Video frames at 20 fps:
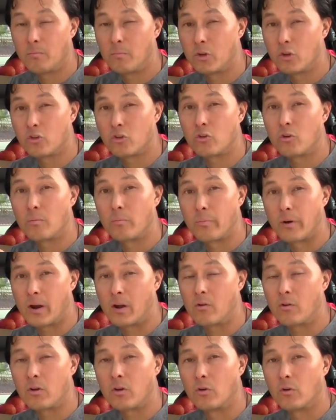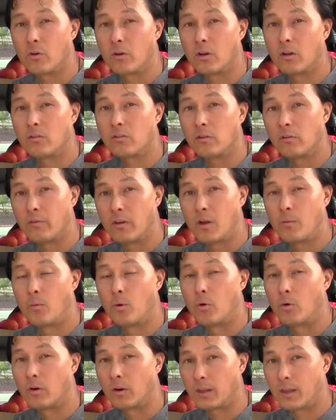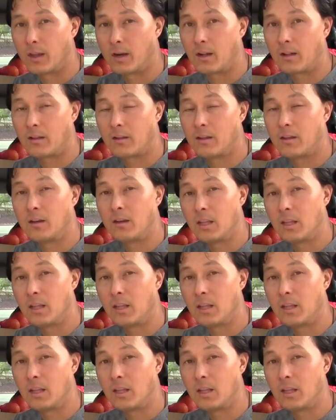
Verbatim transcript: mature brown coconuts available organically,